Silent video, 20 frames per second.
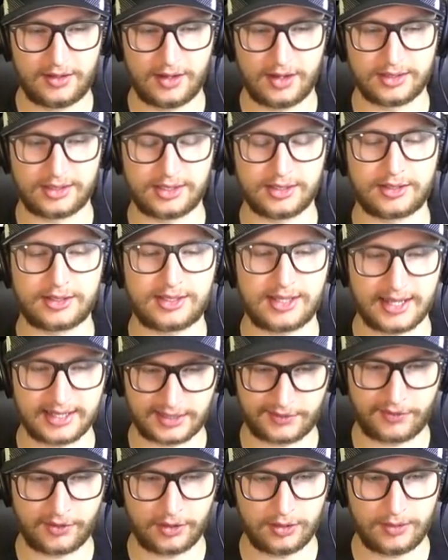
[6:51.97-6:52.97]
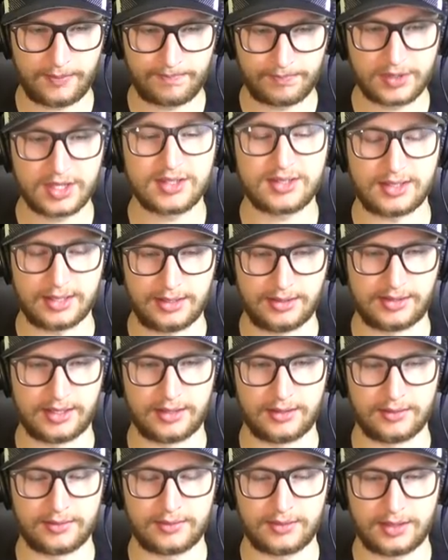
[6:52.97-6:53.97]
a successful
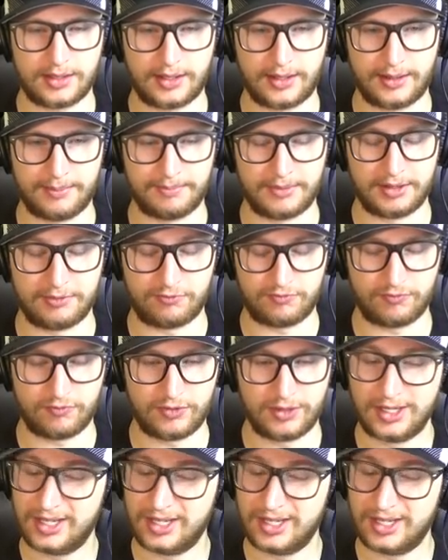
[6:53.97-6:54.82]
season. Um, I'm